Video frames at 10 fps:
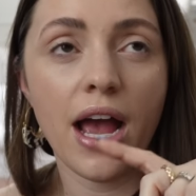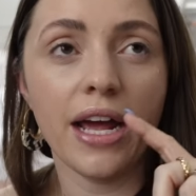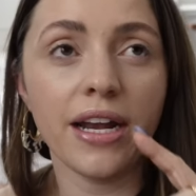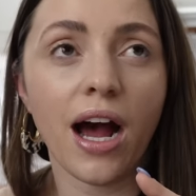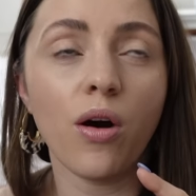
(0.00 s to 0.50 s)

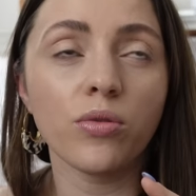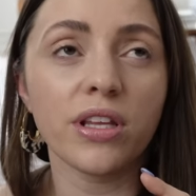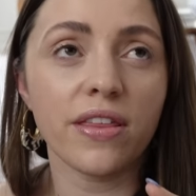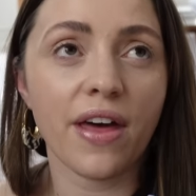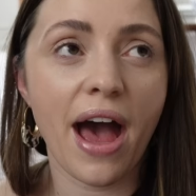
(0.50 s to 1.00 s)
And not
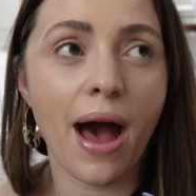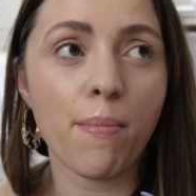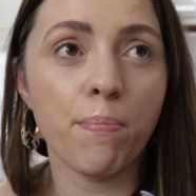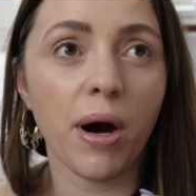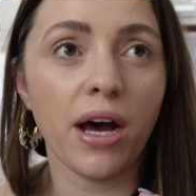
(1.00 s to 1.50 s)
only that,
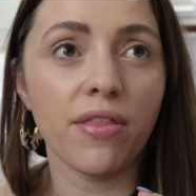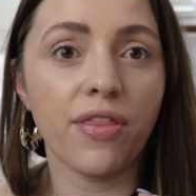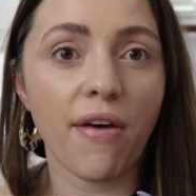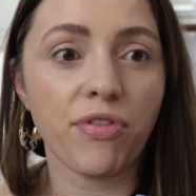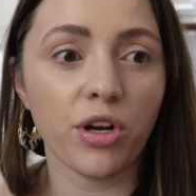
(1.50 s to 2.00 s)
but
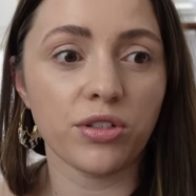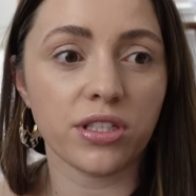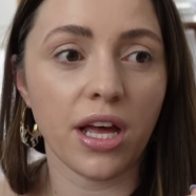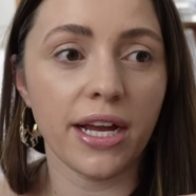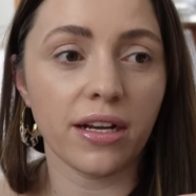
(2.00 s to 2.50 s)
that there's
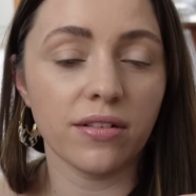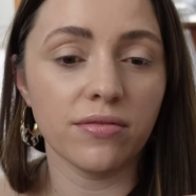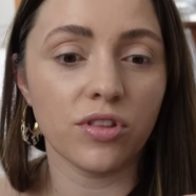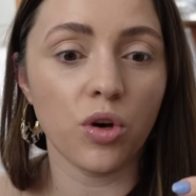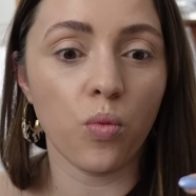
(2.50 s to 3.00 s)
like
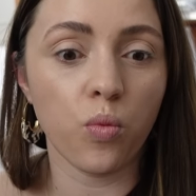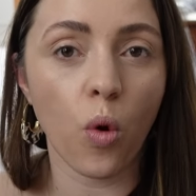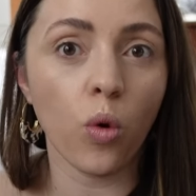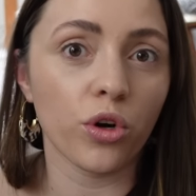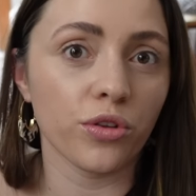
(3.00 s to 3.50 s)
the
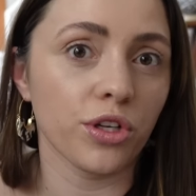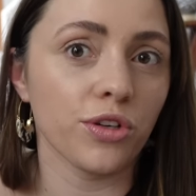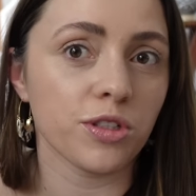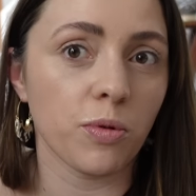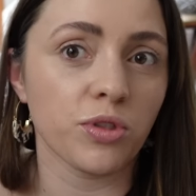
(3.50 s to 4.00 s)
order that
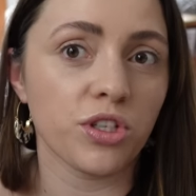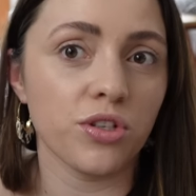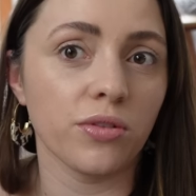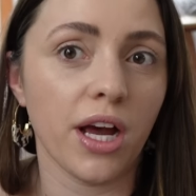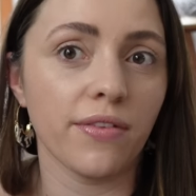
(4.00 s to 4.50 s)
you're supposed to
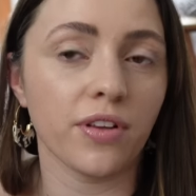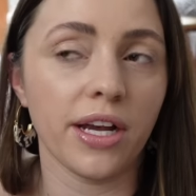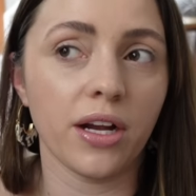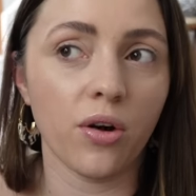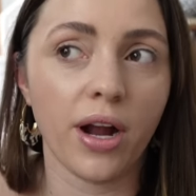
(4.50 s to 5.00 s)
do life.
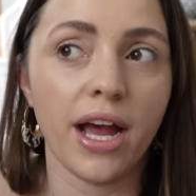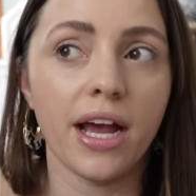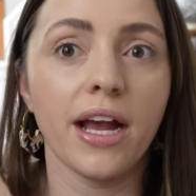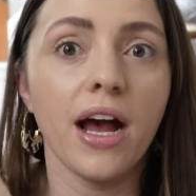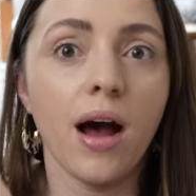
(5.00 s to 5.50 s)
Like,
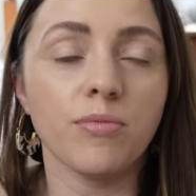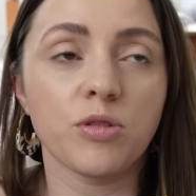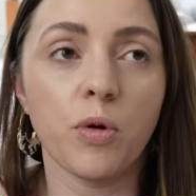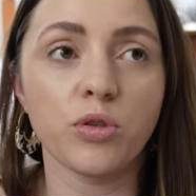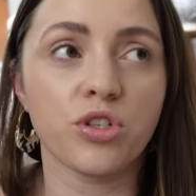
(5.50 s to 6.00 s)
okay, I'm
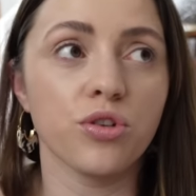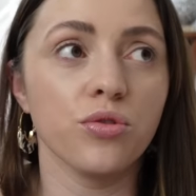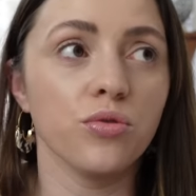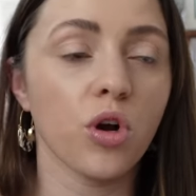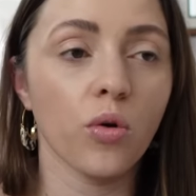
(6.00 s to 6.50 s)
supposed
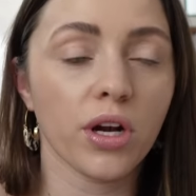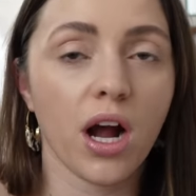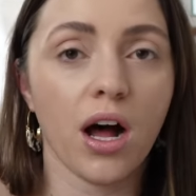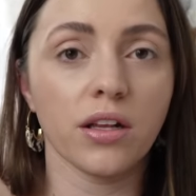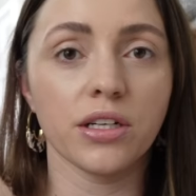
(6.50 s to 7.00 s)
to go to
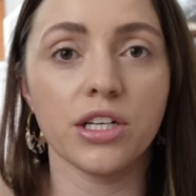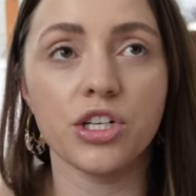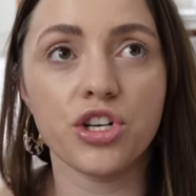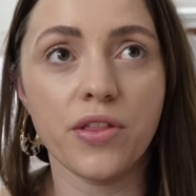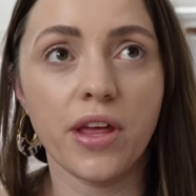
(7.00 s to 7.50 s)

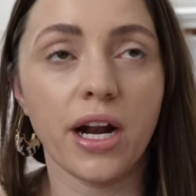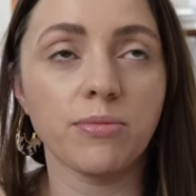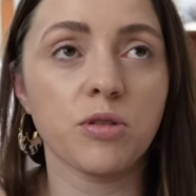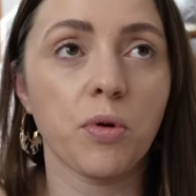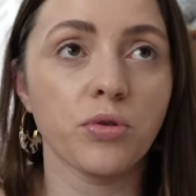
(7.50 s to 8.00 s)
college, and then I'm
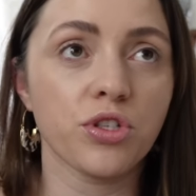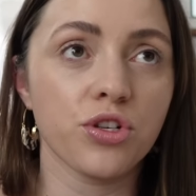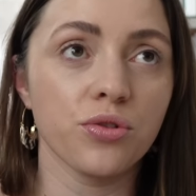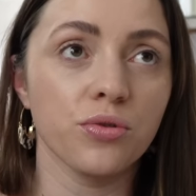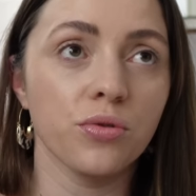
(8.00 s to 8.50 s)
supposed
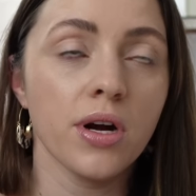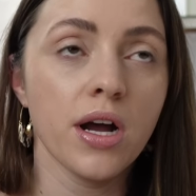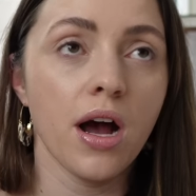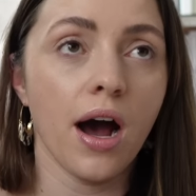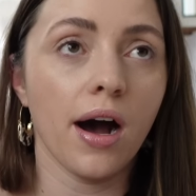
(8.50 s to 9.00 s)
to
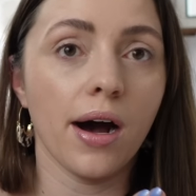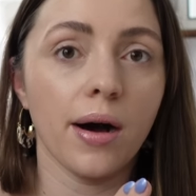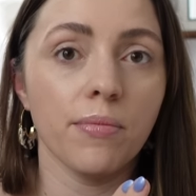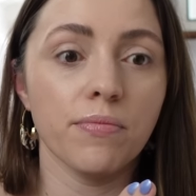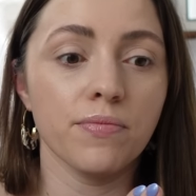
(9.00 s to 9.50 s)

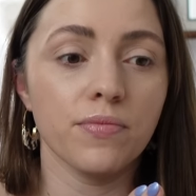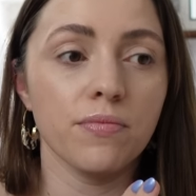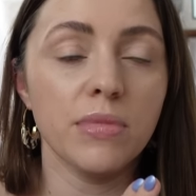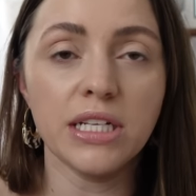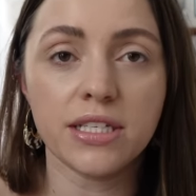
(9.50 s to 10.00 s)

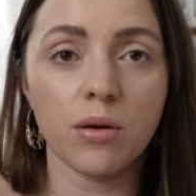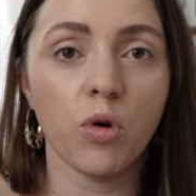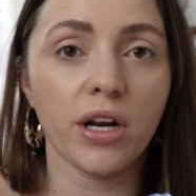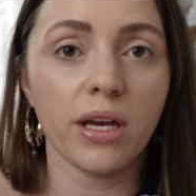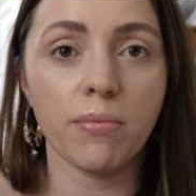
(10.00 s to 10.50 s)
um, meet
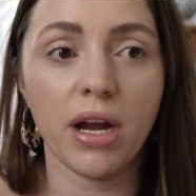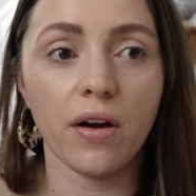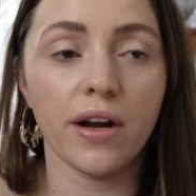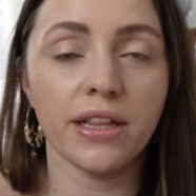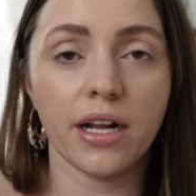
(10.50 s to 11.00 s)
someone and get
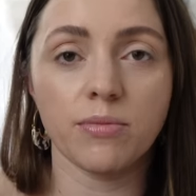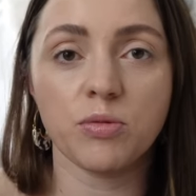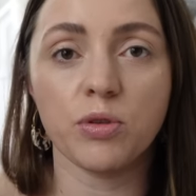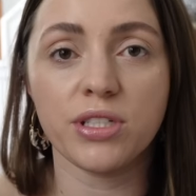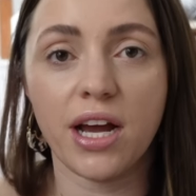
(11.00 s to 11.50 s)
married, then I'm
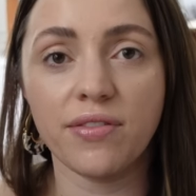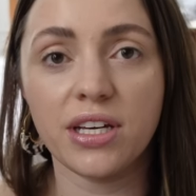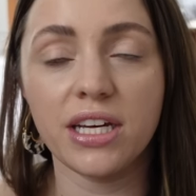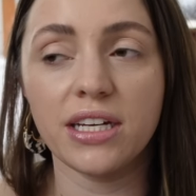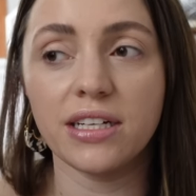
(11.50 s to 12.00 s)
supposed to have
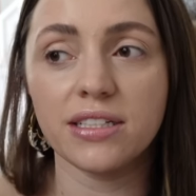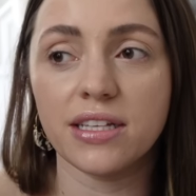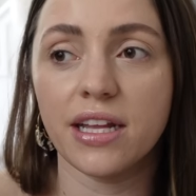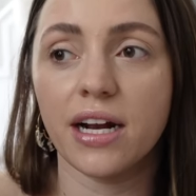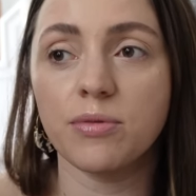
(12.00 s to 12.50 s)
kids,
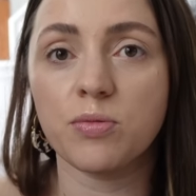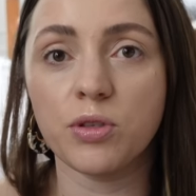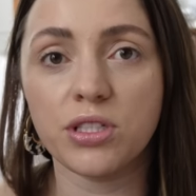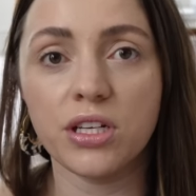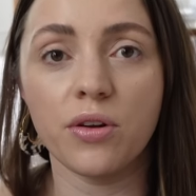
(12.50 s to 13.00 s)
and then I'm
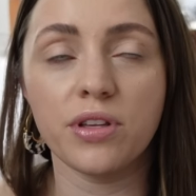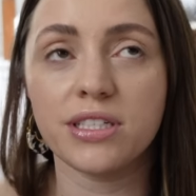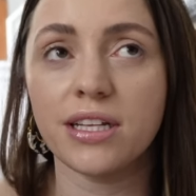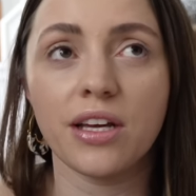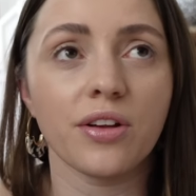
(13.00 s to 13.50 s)
supposed to, you know, this
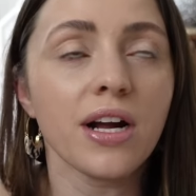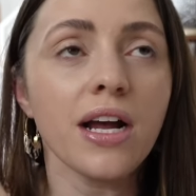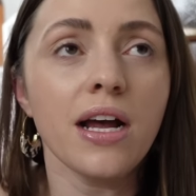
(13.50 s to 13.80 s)
and the other. Uh,